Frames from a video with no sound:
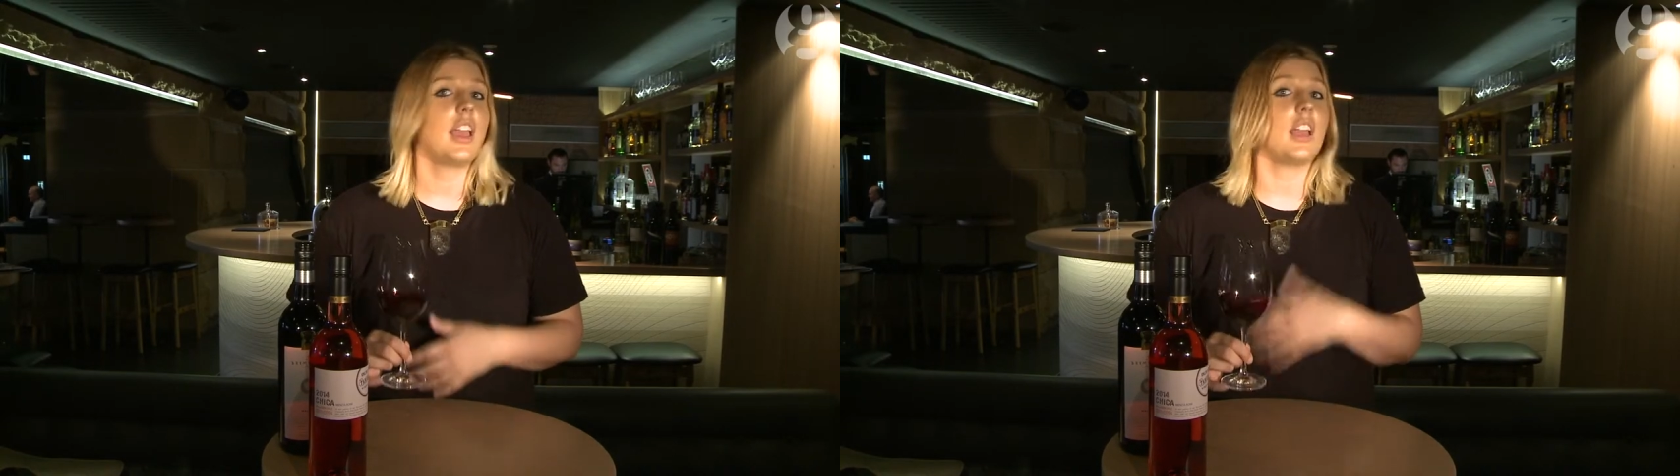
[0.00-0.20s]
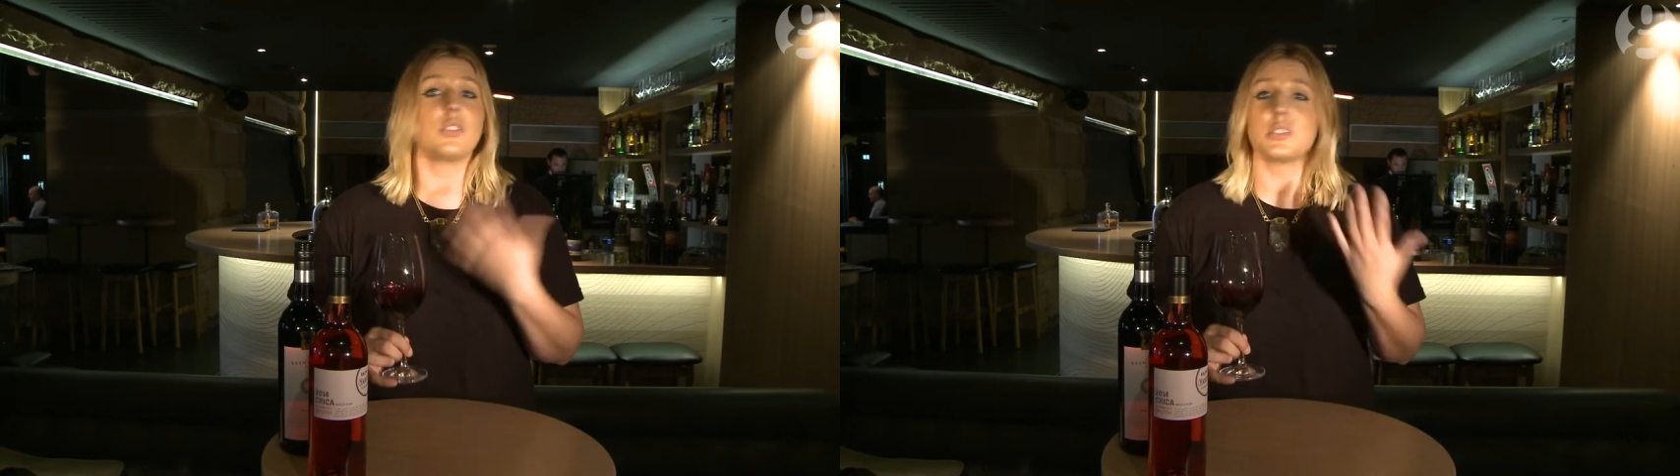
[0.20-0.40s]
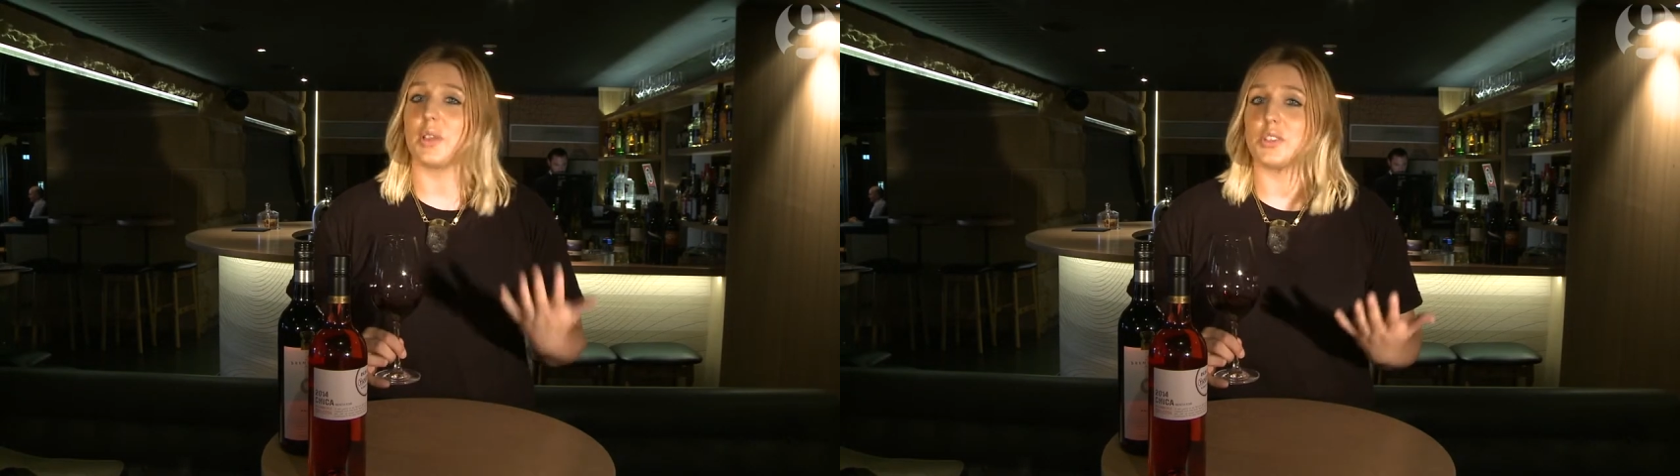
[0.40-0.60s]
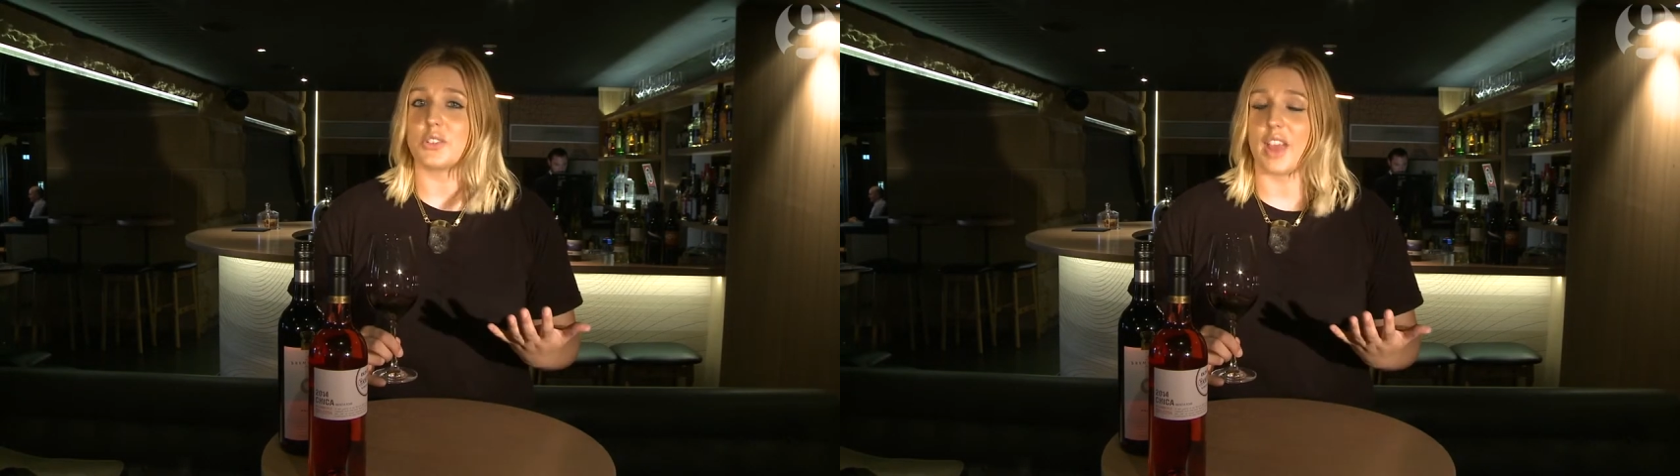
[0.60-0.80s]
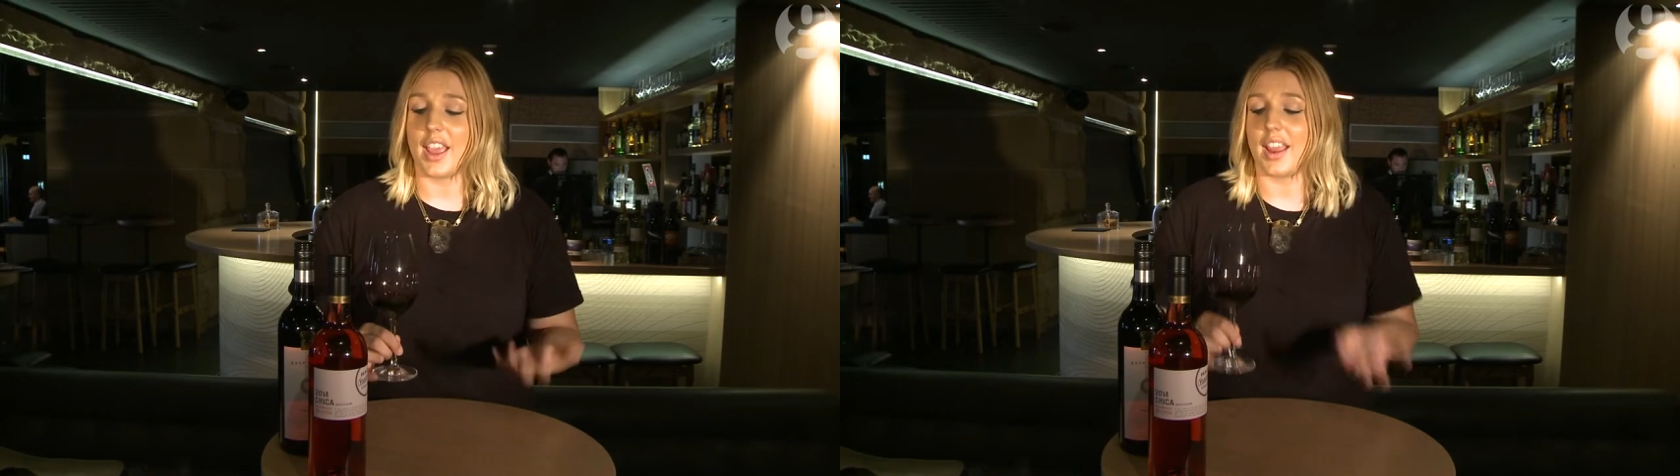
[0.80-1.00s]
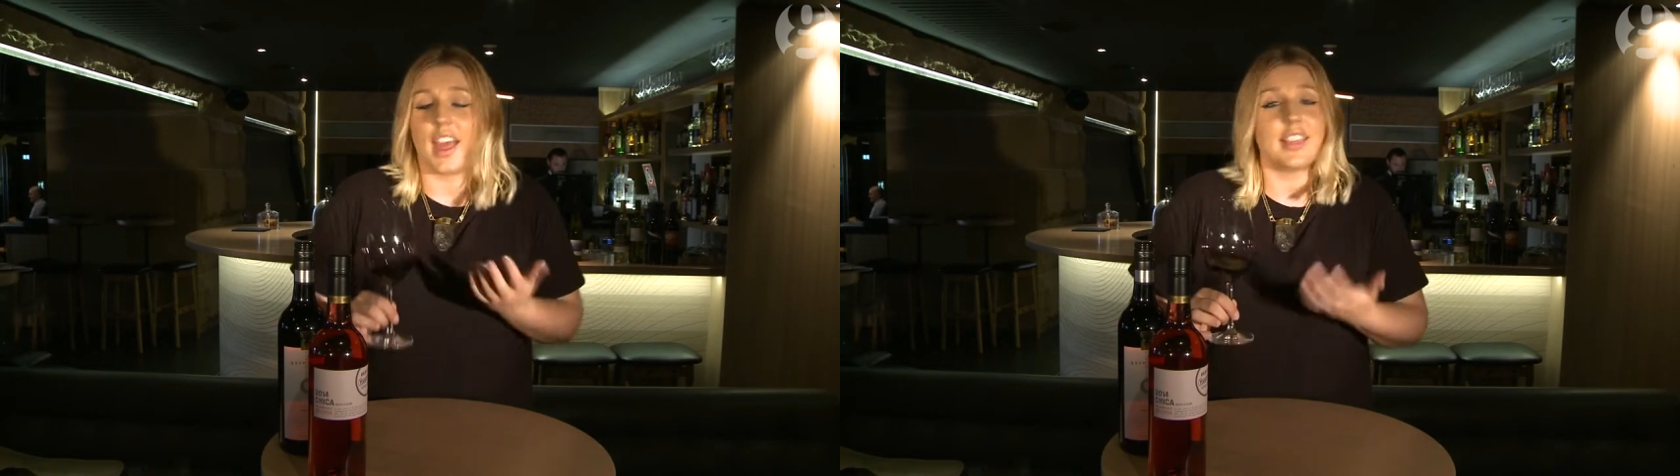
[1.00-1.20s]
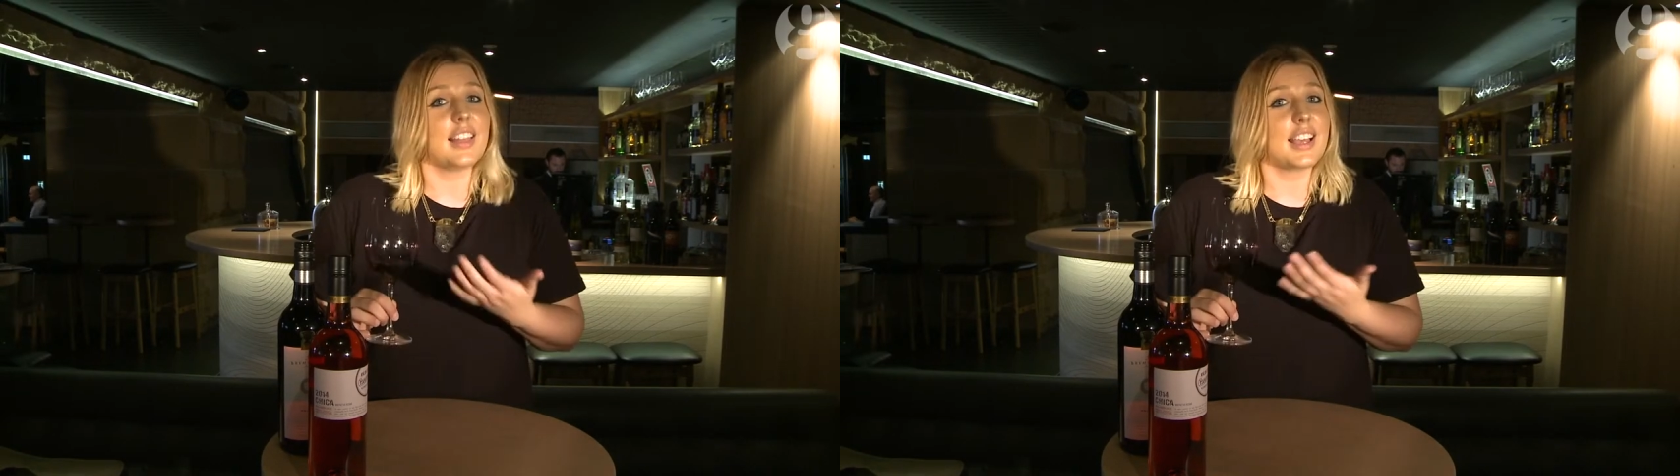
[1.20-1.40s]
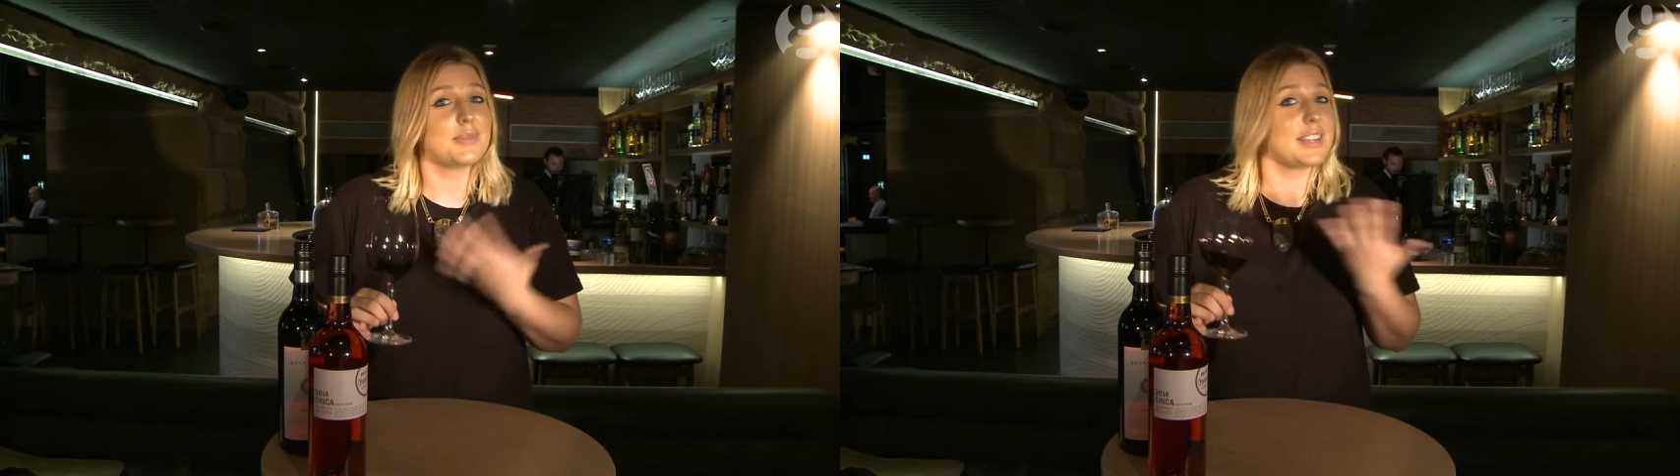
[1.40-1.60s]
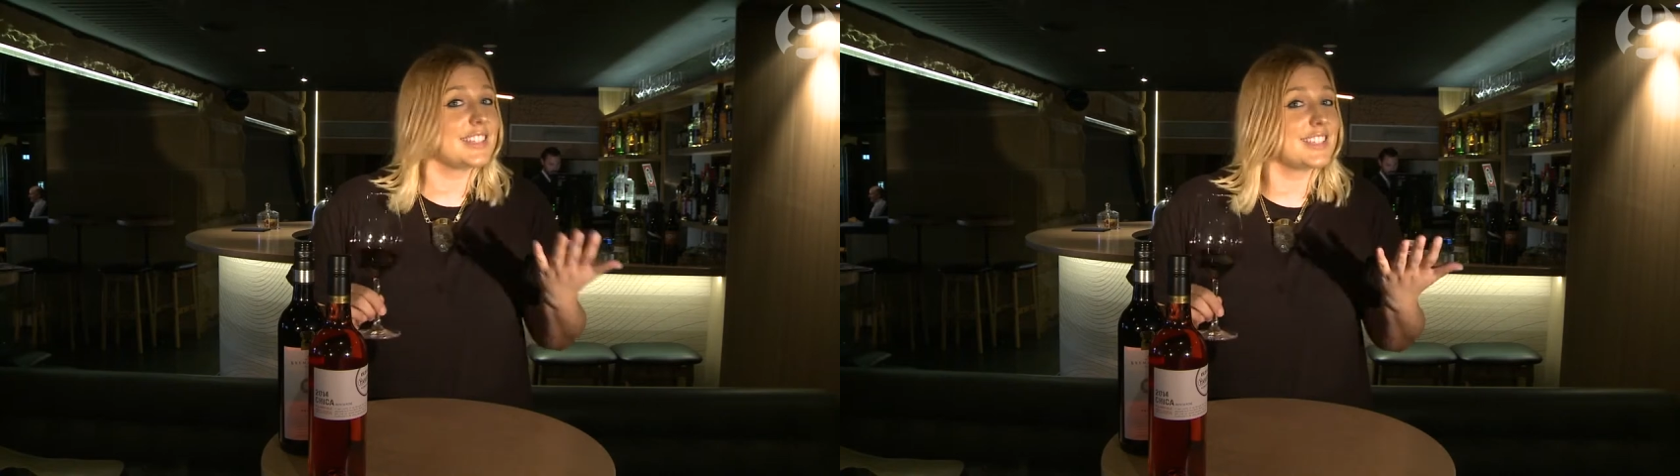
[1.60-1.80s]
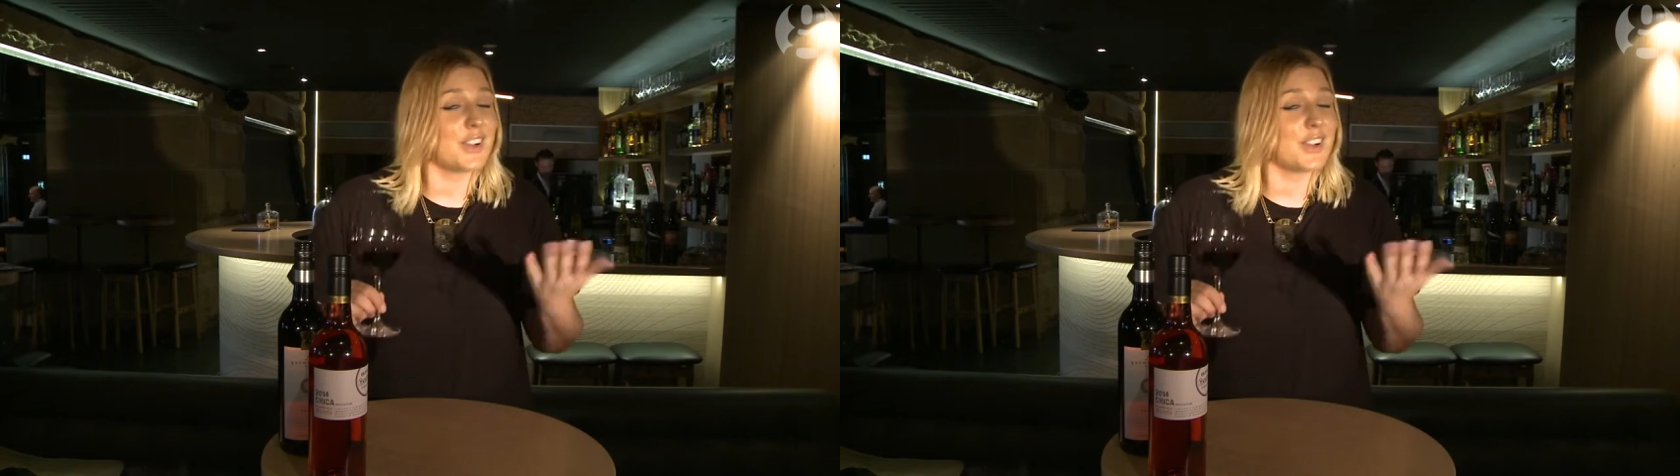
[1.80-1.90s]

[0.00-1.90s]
it all smells great. And the last bit is